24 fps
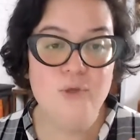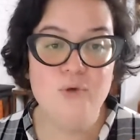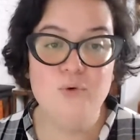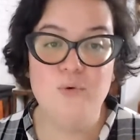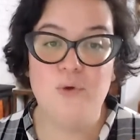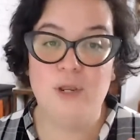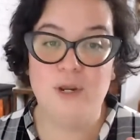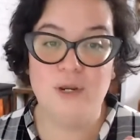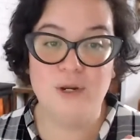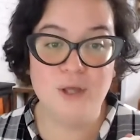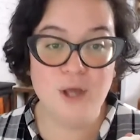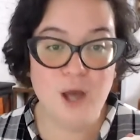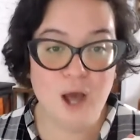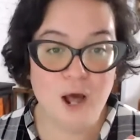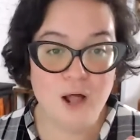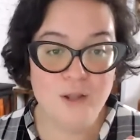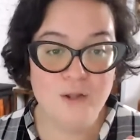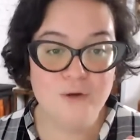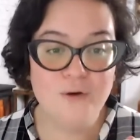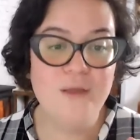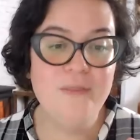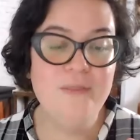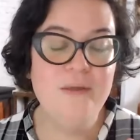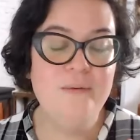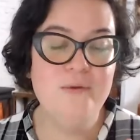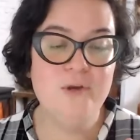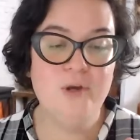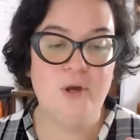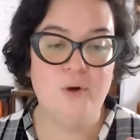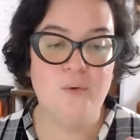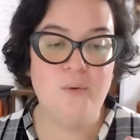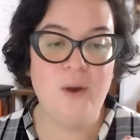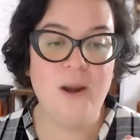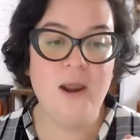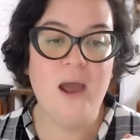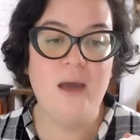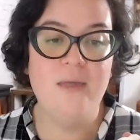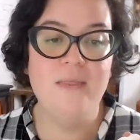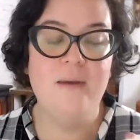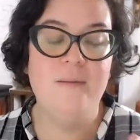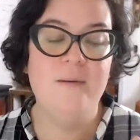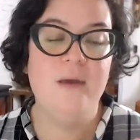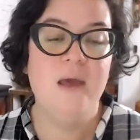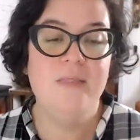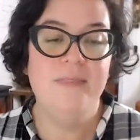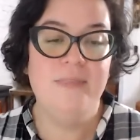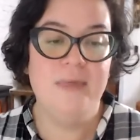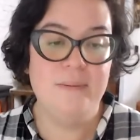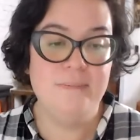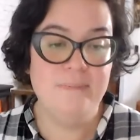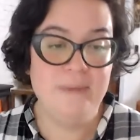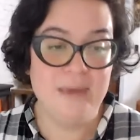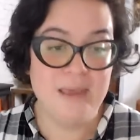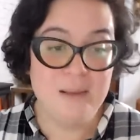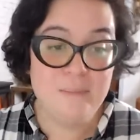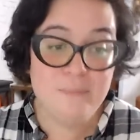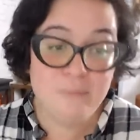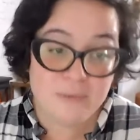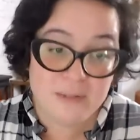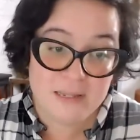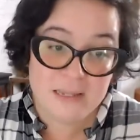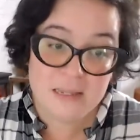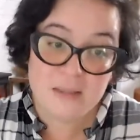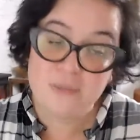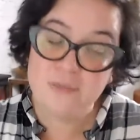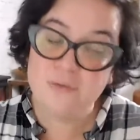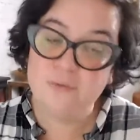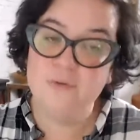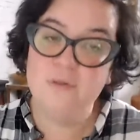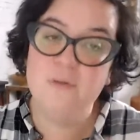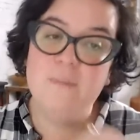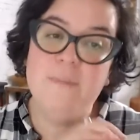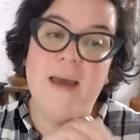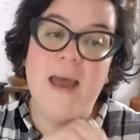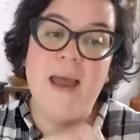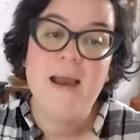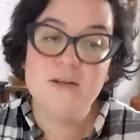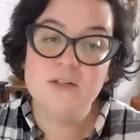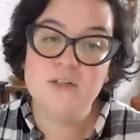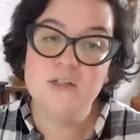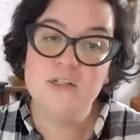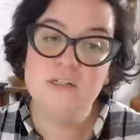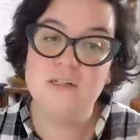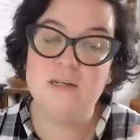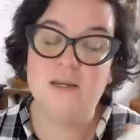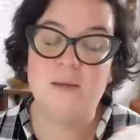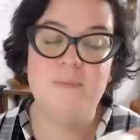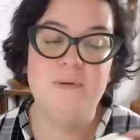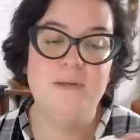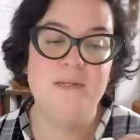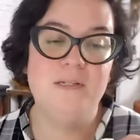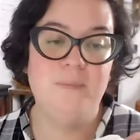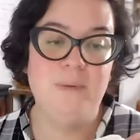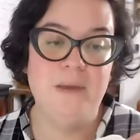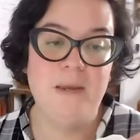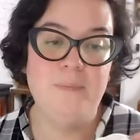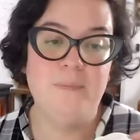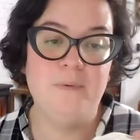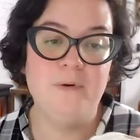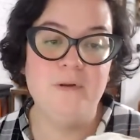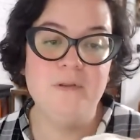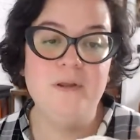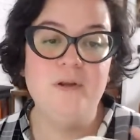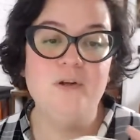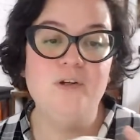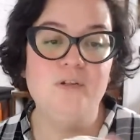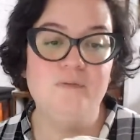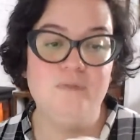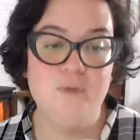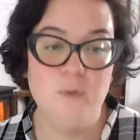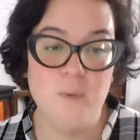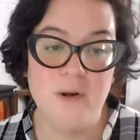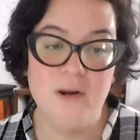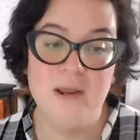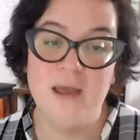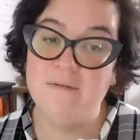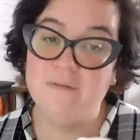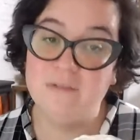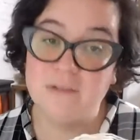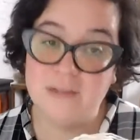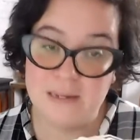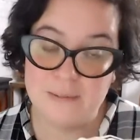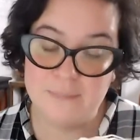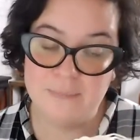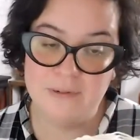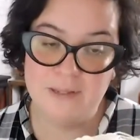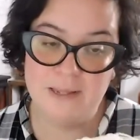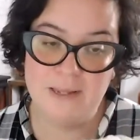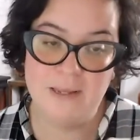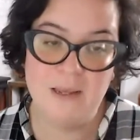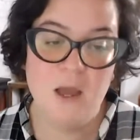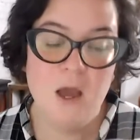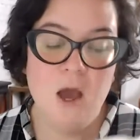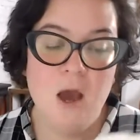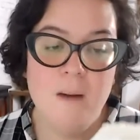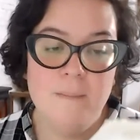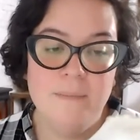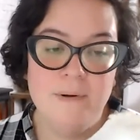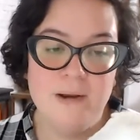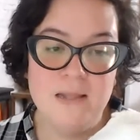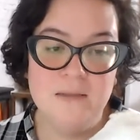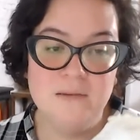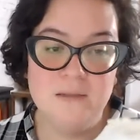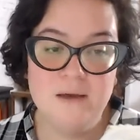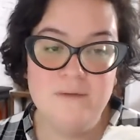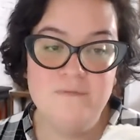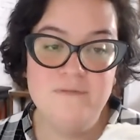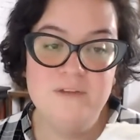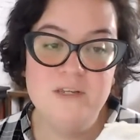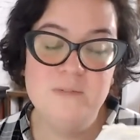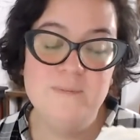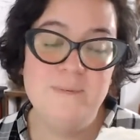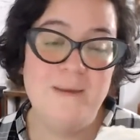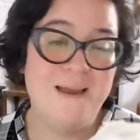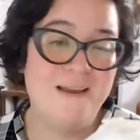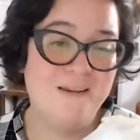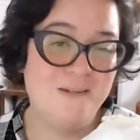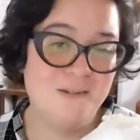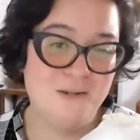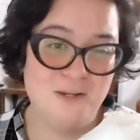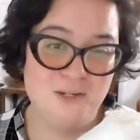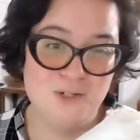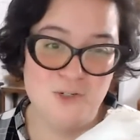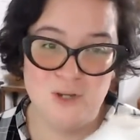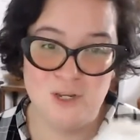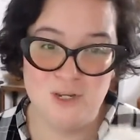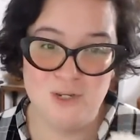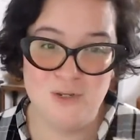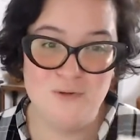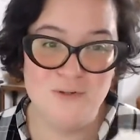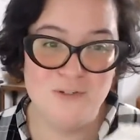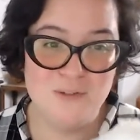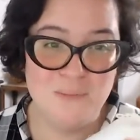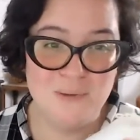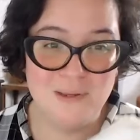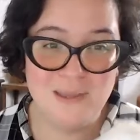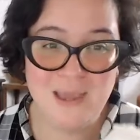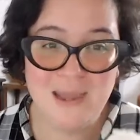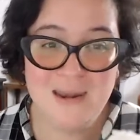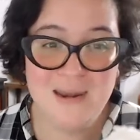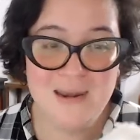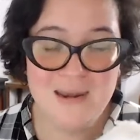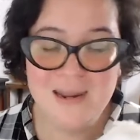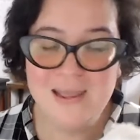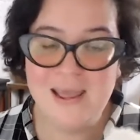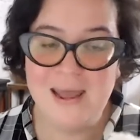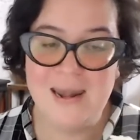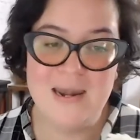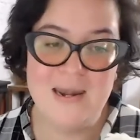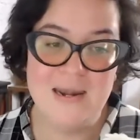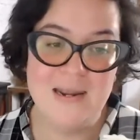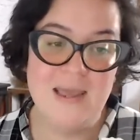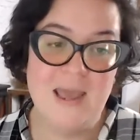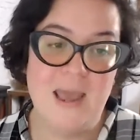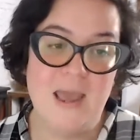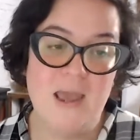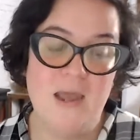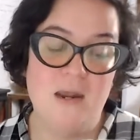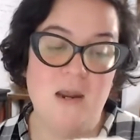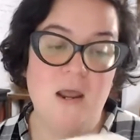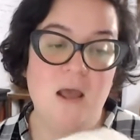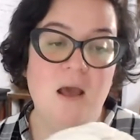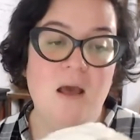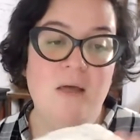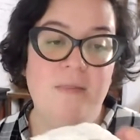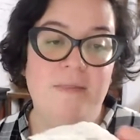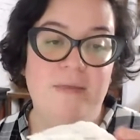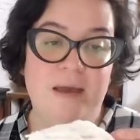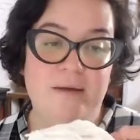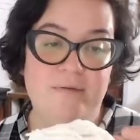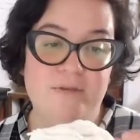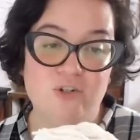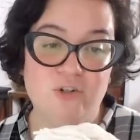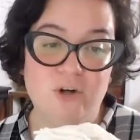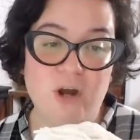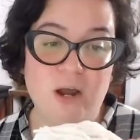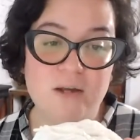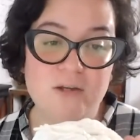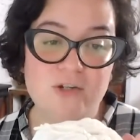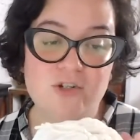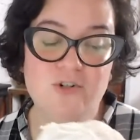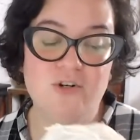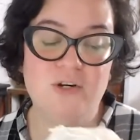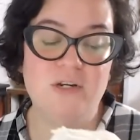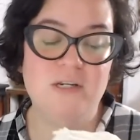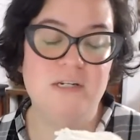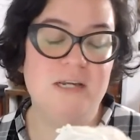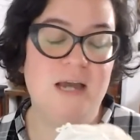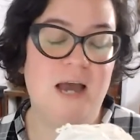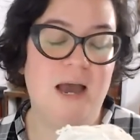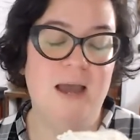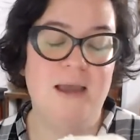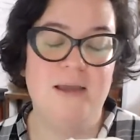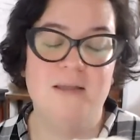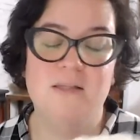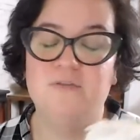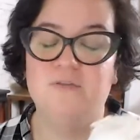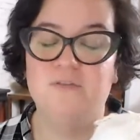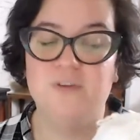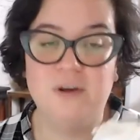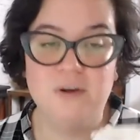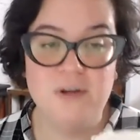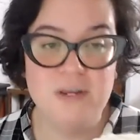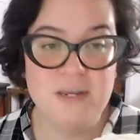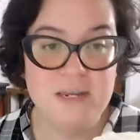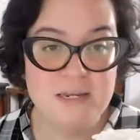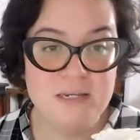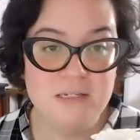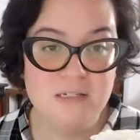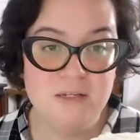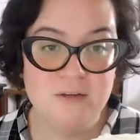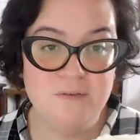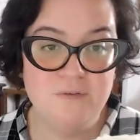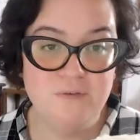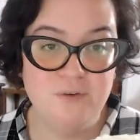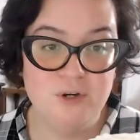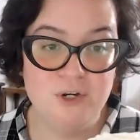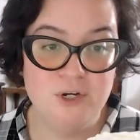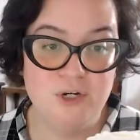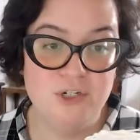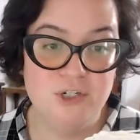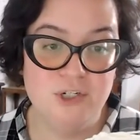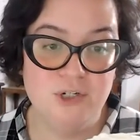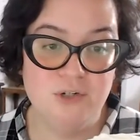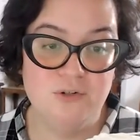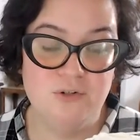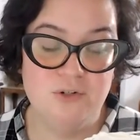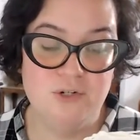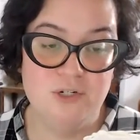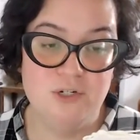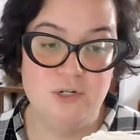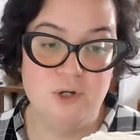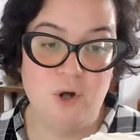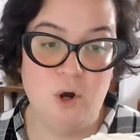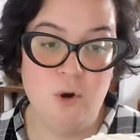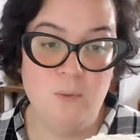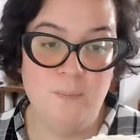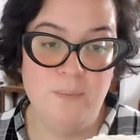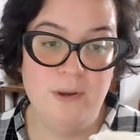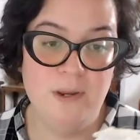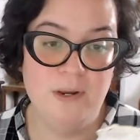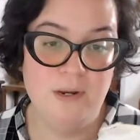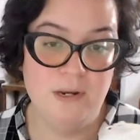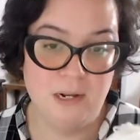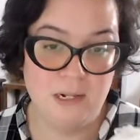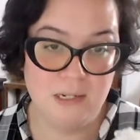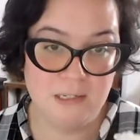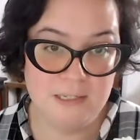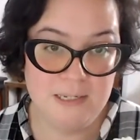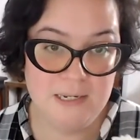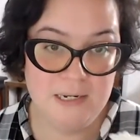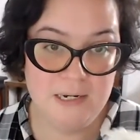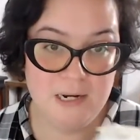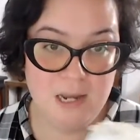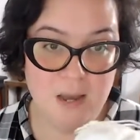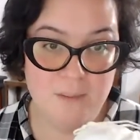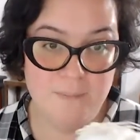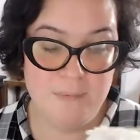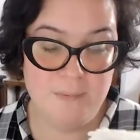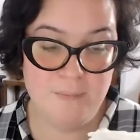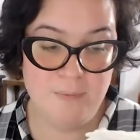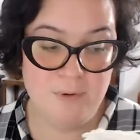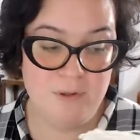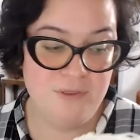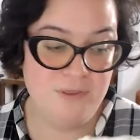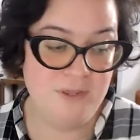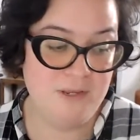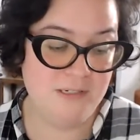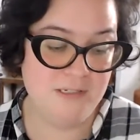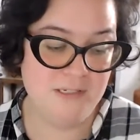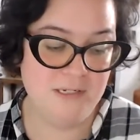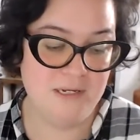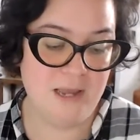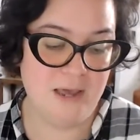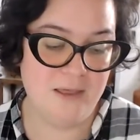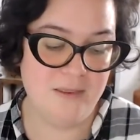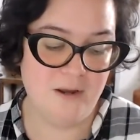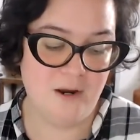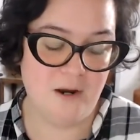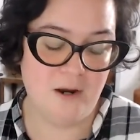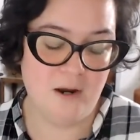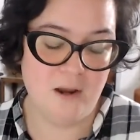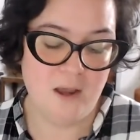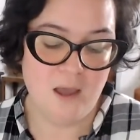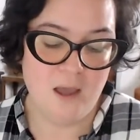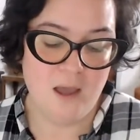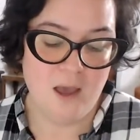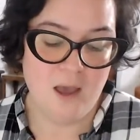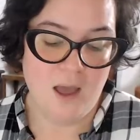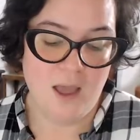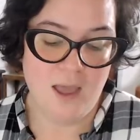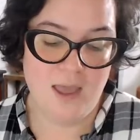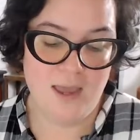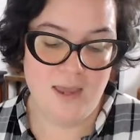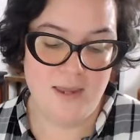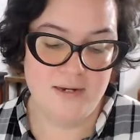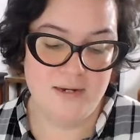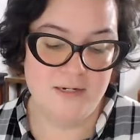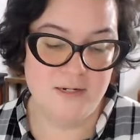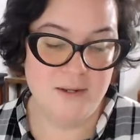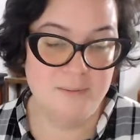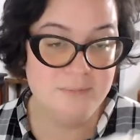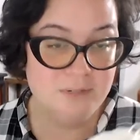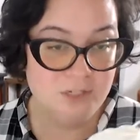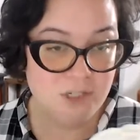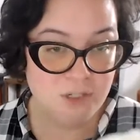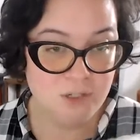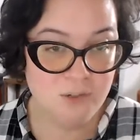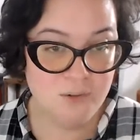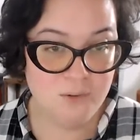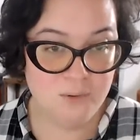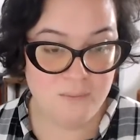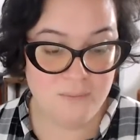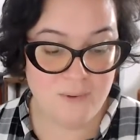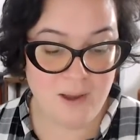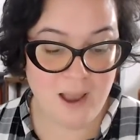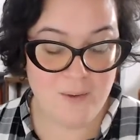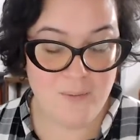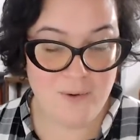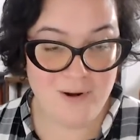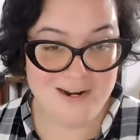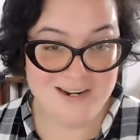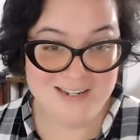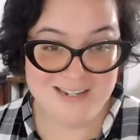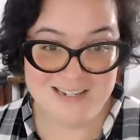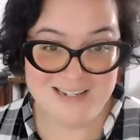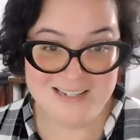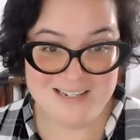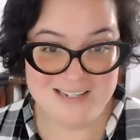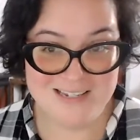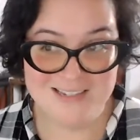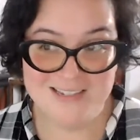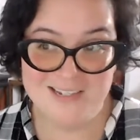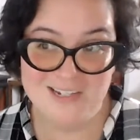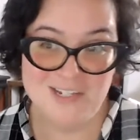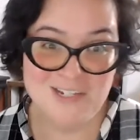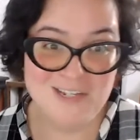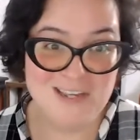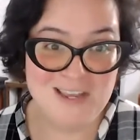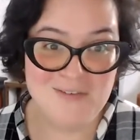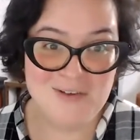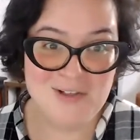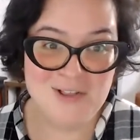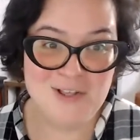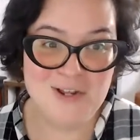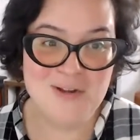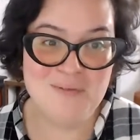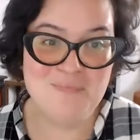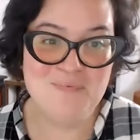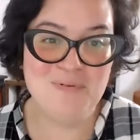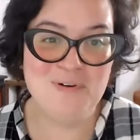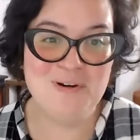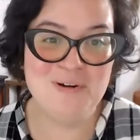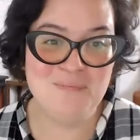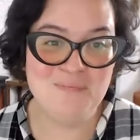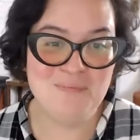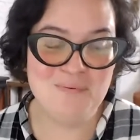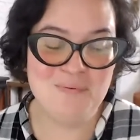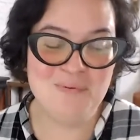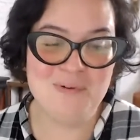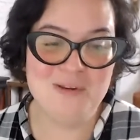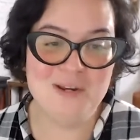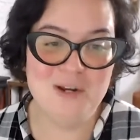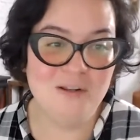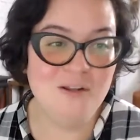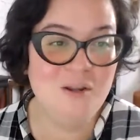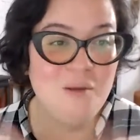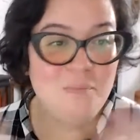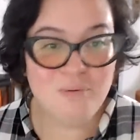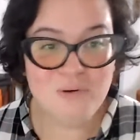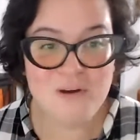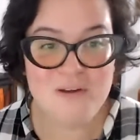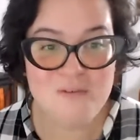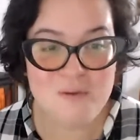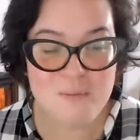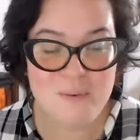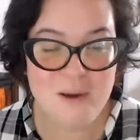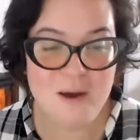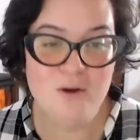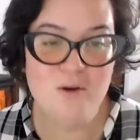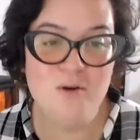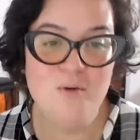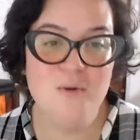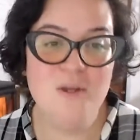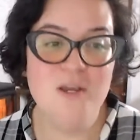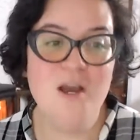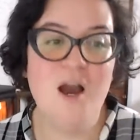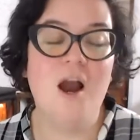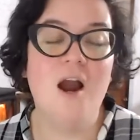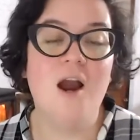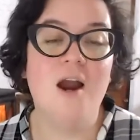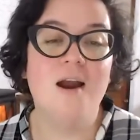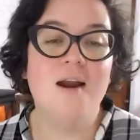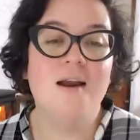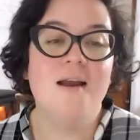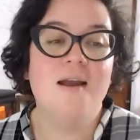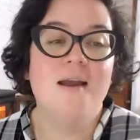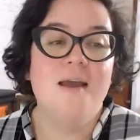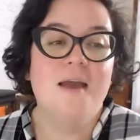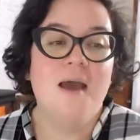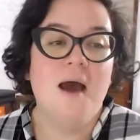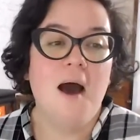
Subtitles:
You can color on them. You can write on them. They may bleed through the back, so stick a piece of paper in there. So if you want to have labeling, but I love these bags because you can use them again and again and again. They have a drawstring tie. It's very easy for your children to open and clean up and put things together. And so I wanted to just give you a little, little preview about who we are.